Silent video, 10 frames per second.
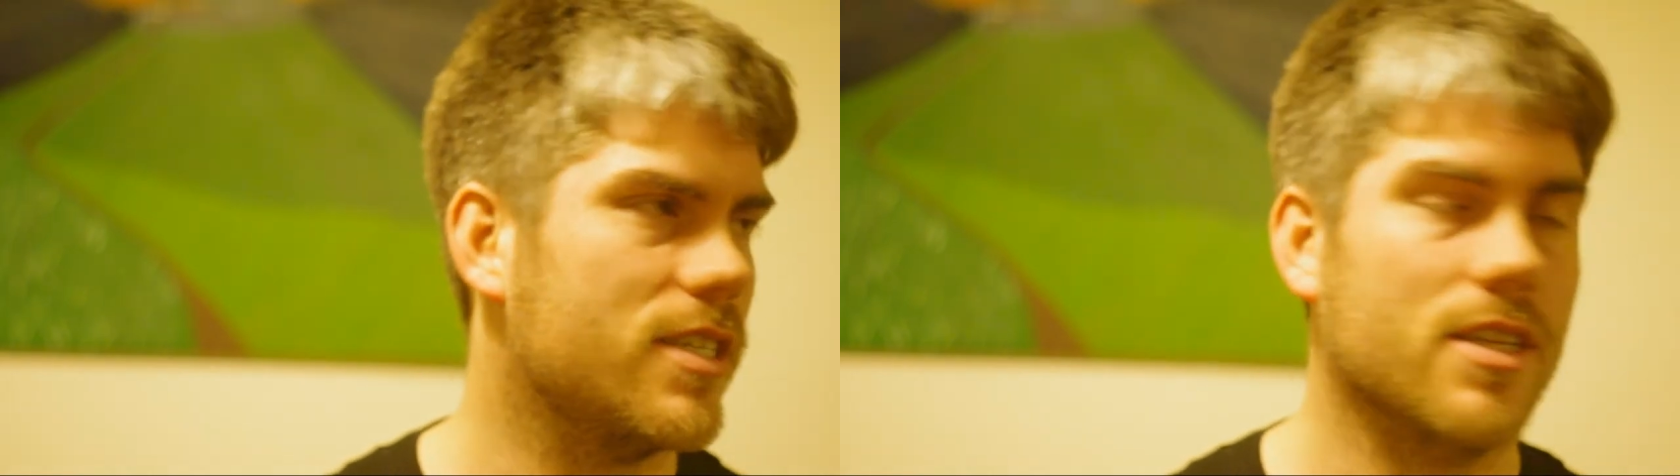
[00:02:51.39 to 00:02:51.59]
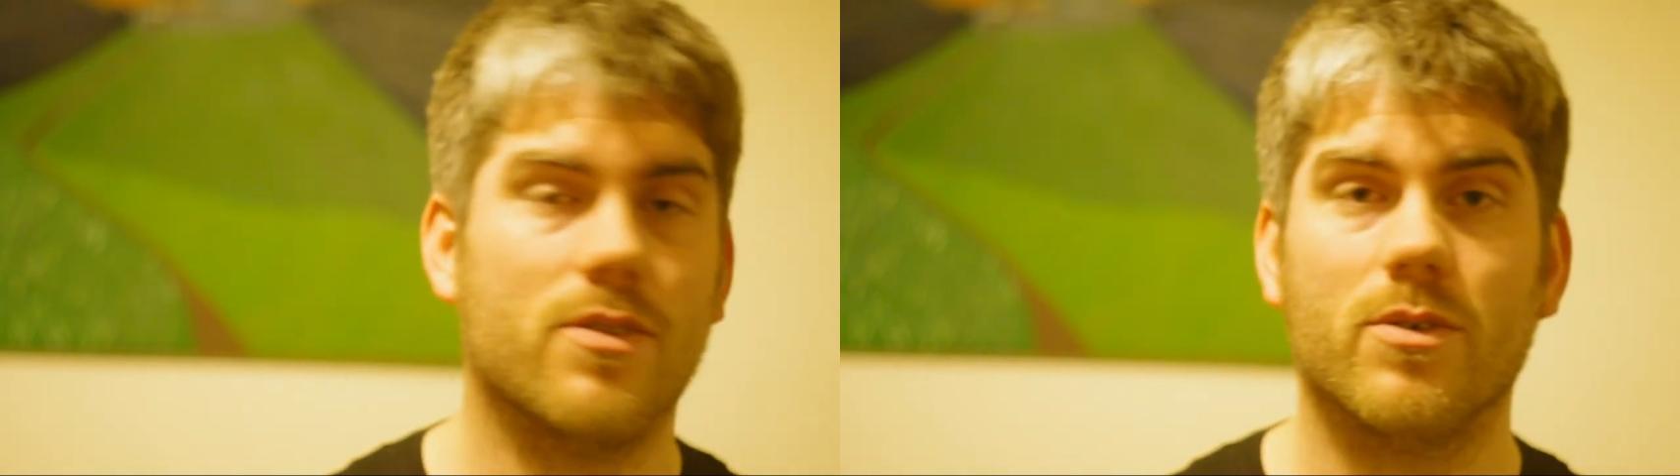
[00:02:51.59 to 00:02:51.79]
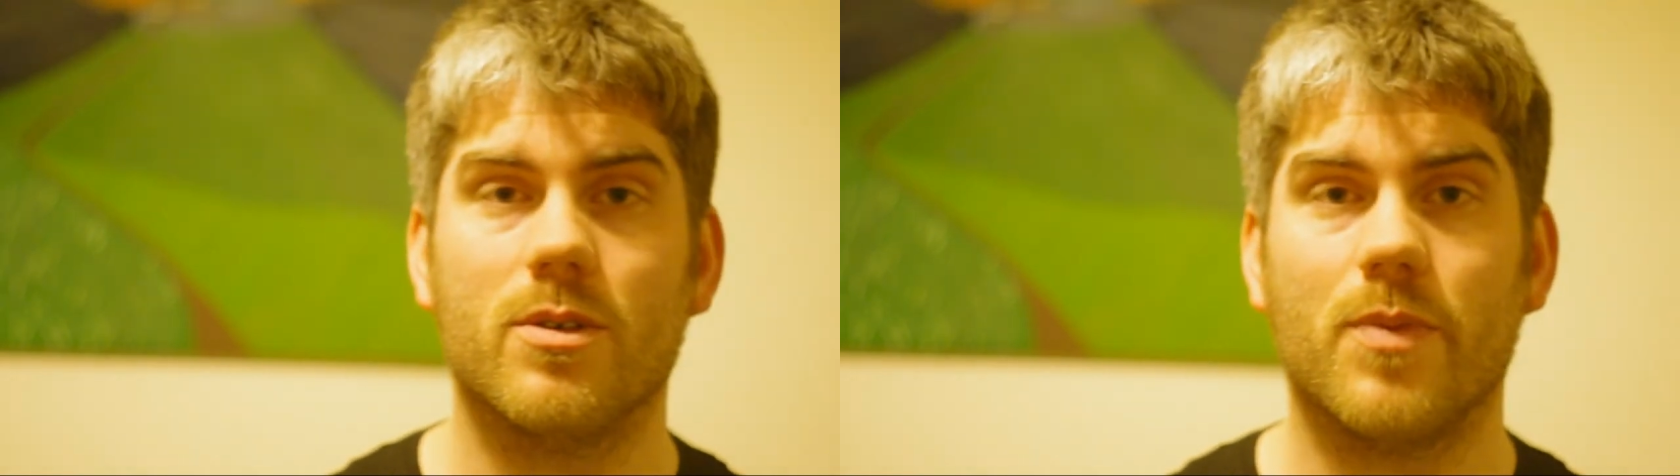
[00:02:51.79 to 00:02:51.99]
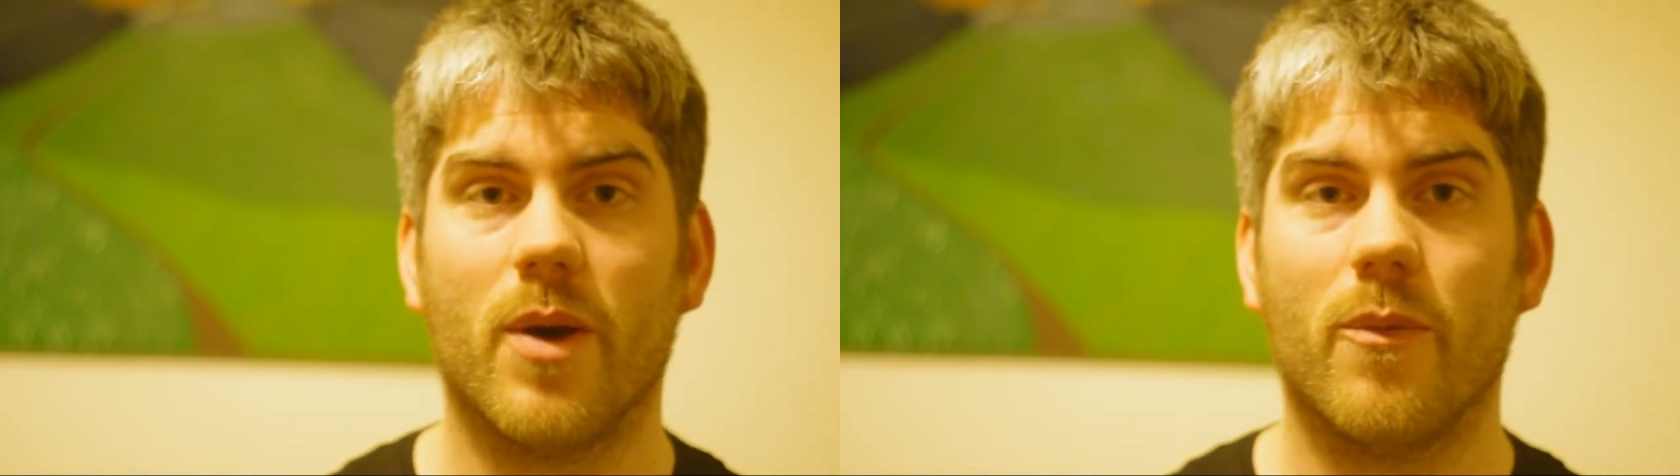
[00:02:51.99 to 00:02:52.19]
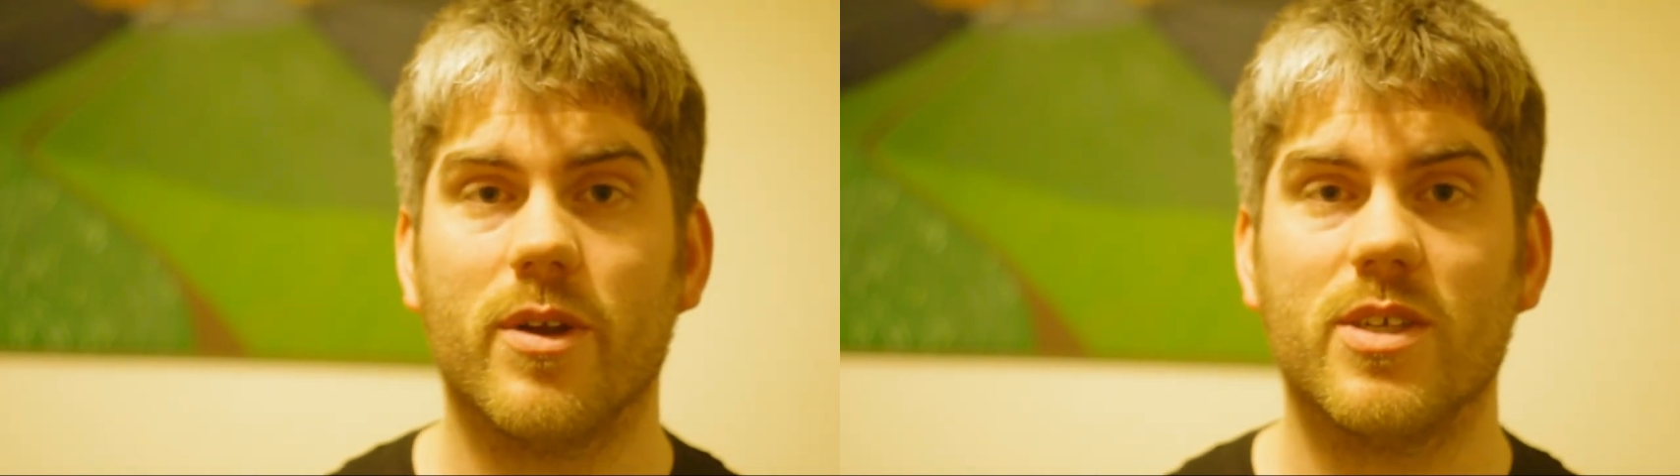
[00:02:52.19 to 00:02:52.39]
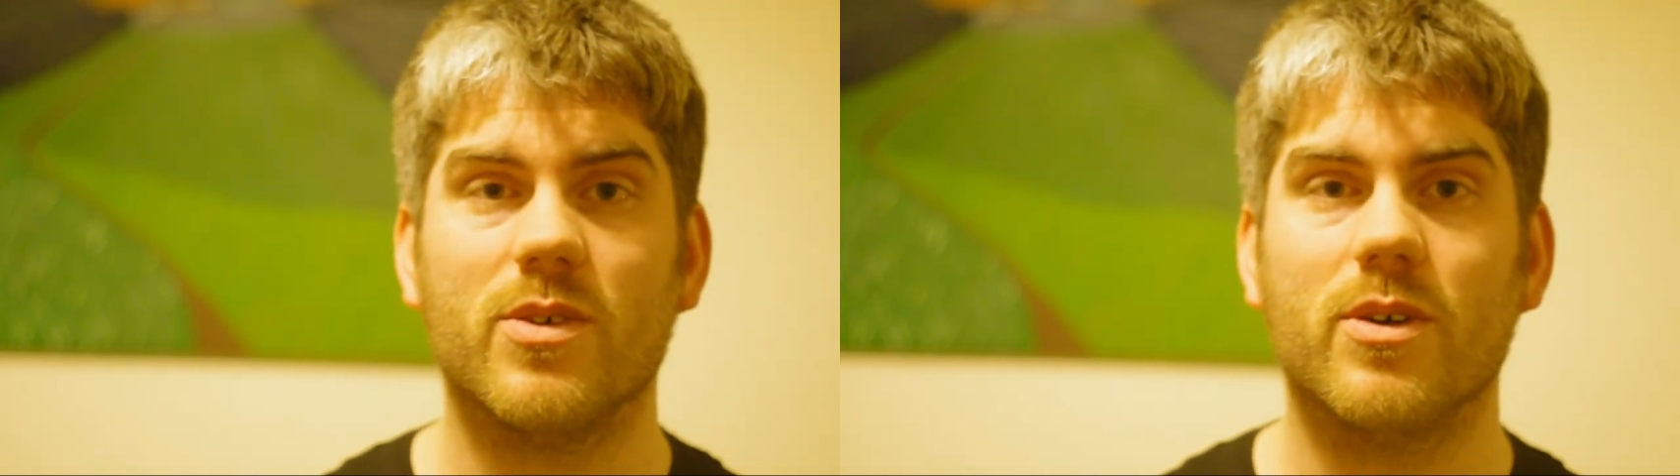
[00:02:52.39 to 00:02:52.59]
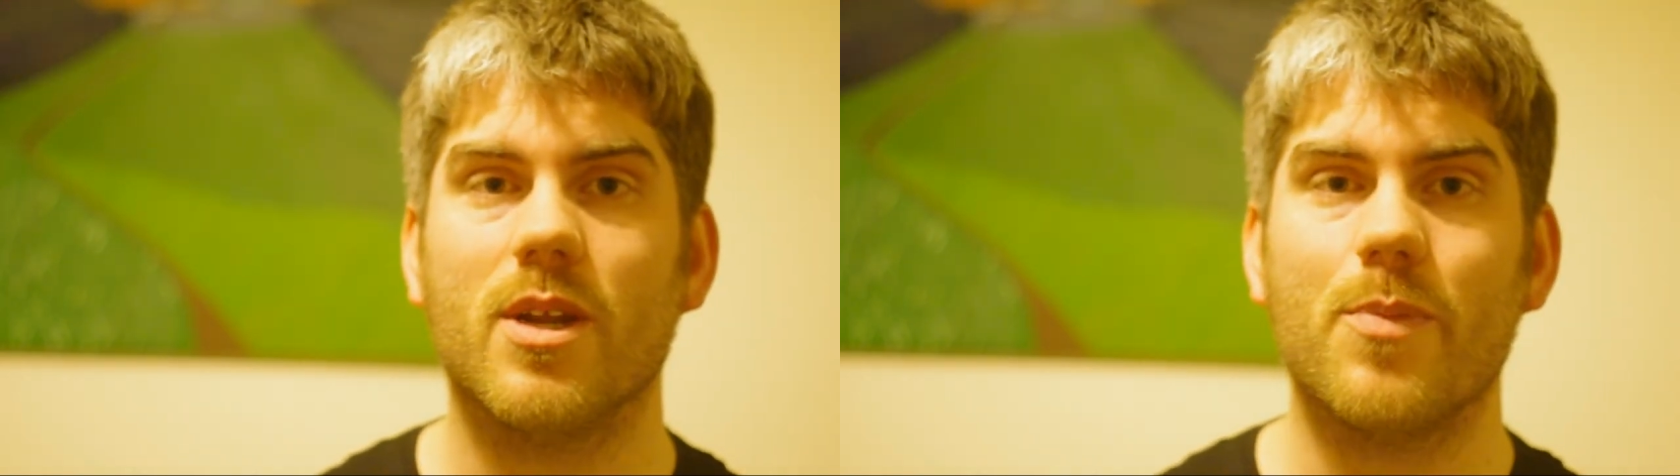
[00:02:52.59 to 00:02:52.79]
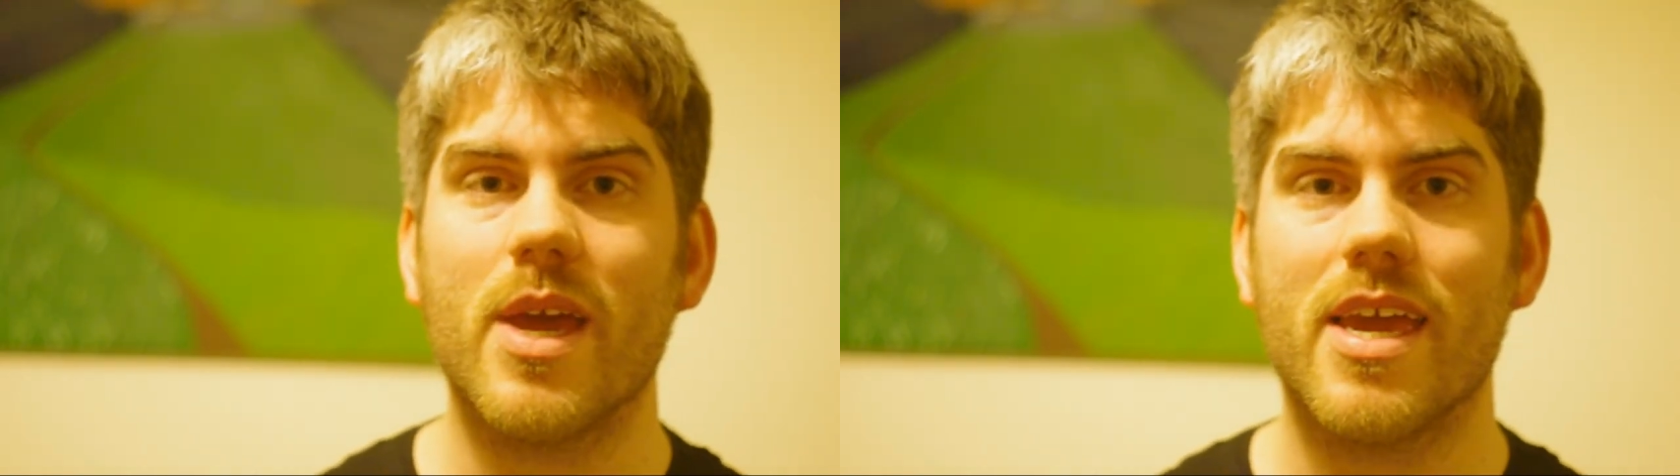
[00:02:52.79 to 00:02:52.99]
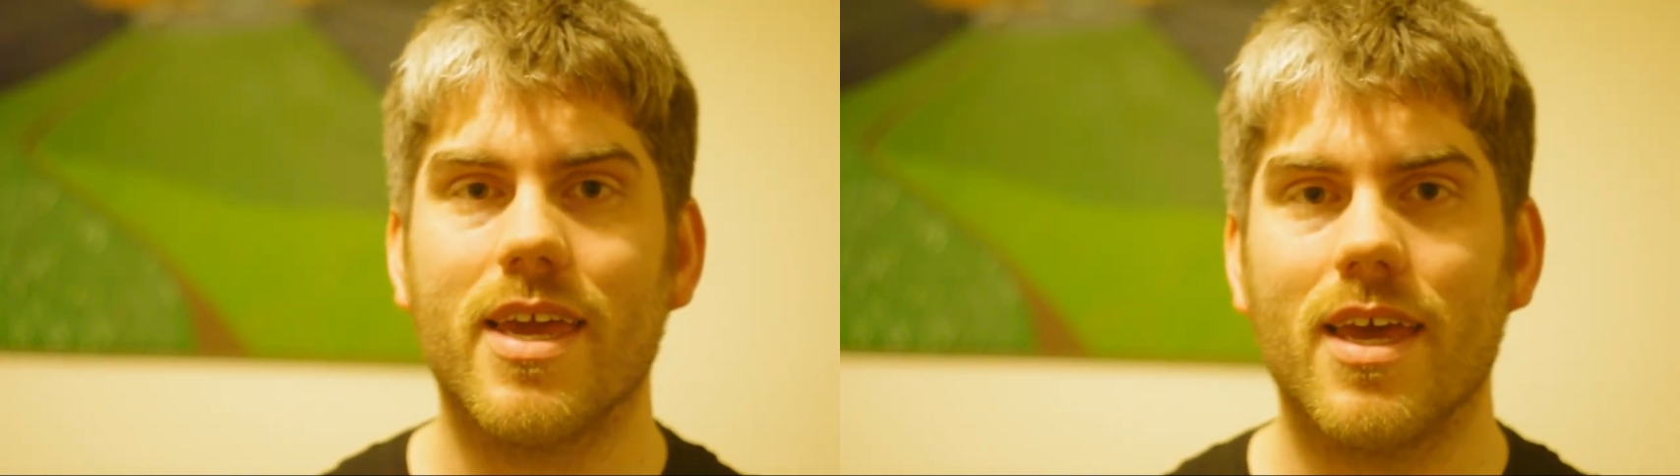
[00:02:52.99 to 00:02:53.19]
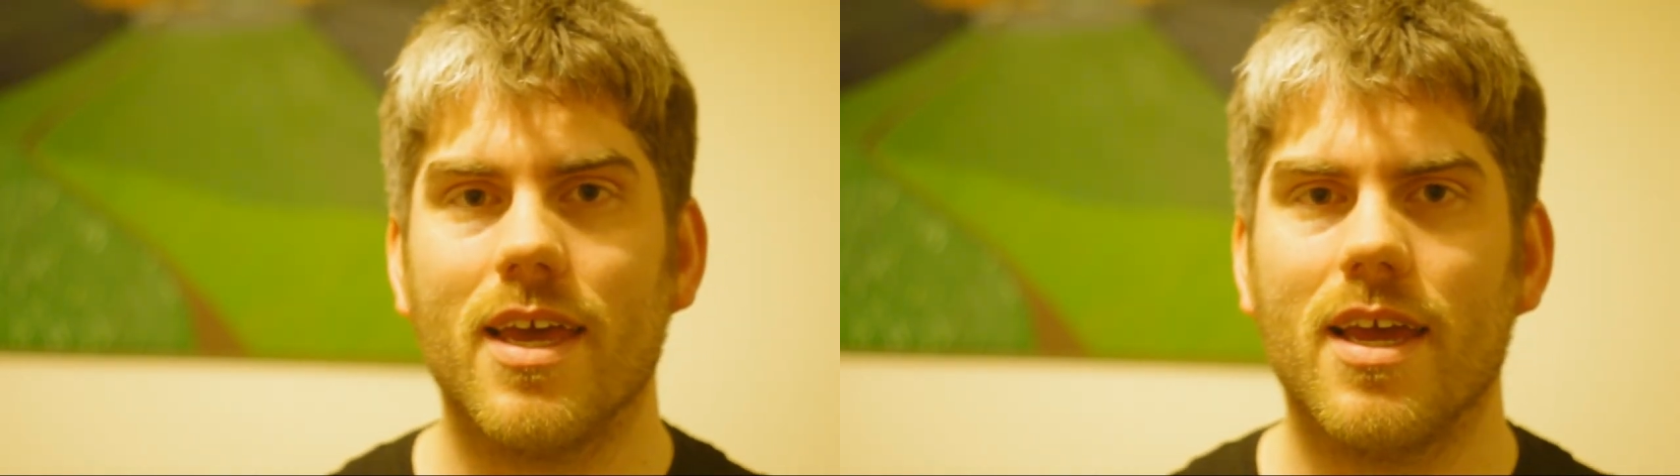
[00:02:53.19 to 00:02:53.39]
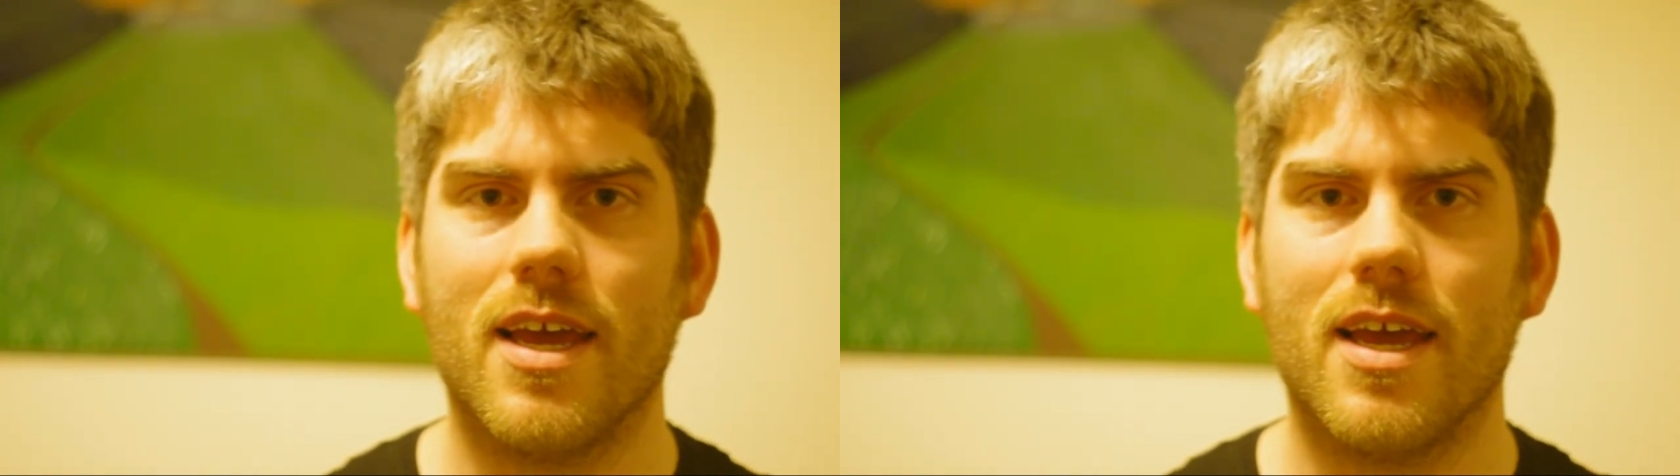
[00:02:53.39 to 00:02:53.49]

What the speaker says: actually thought about what it's all going to be.